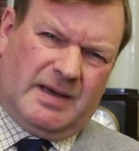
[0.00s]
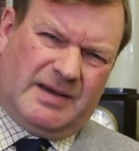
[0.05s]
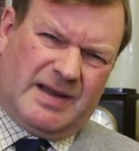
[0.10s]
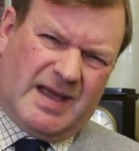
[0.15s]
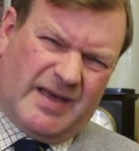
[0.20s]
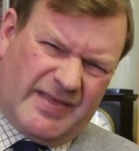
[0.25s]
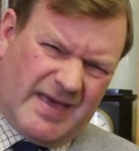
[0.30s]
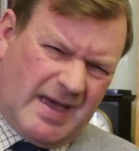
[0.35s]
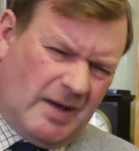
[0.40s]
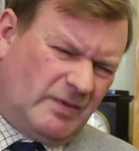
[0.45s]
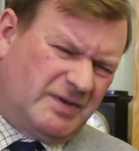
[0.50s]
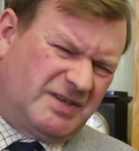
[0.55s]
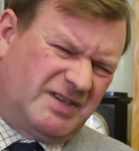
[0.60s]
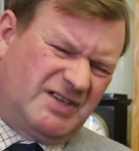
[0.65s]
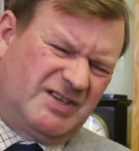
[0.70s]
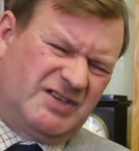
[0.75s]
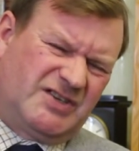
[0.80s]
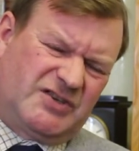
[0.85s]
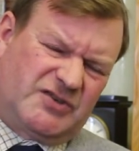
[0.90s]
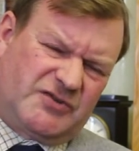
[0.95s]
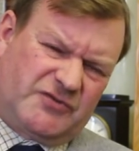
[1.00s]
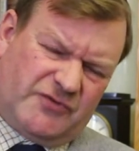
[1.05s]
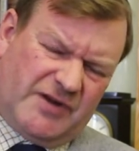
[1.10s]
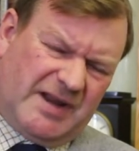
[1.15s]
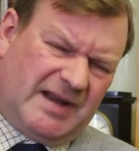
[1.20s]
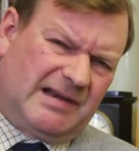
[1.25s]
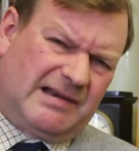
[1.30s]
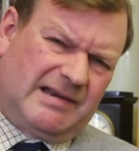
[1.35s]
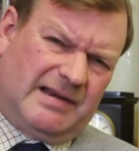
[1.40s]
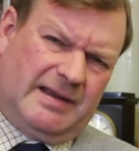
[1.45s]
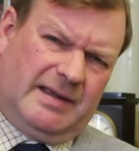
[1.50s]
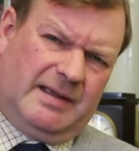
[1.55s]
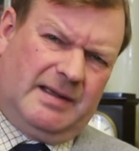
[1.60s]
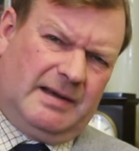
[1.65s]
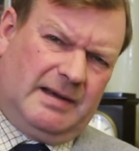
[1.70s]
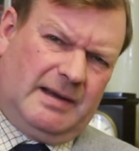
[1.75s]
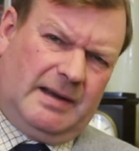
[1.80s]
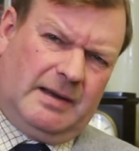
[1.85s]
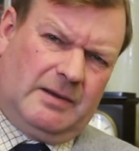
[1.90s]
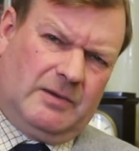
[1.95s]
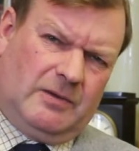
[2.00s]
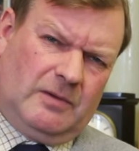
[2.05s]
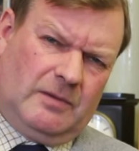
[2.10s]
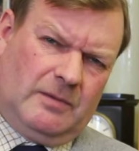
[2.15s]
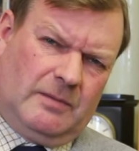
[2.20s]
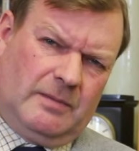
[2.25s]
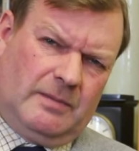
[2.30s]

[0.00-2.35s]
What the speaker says: Now that was strictly illegal.